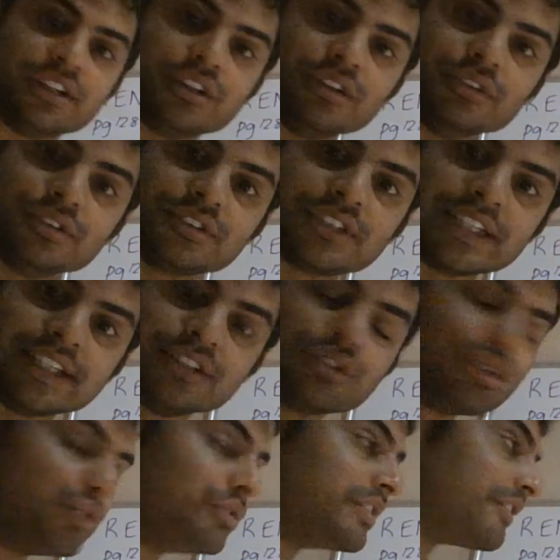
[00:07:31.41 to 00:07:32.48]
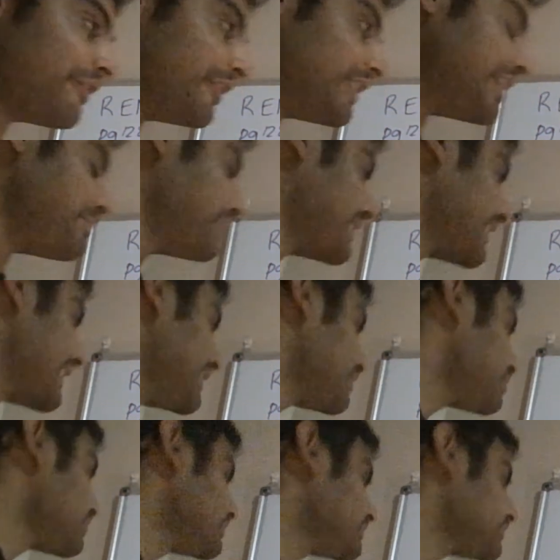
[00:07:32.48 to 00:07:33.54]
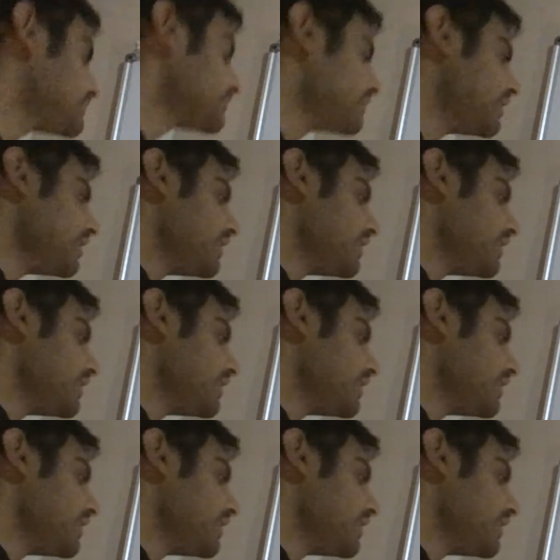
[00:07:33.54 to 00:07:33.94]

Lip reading: used in two different applications.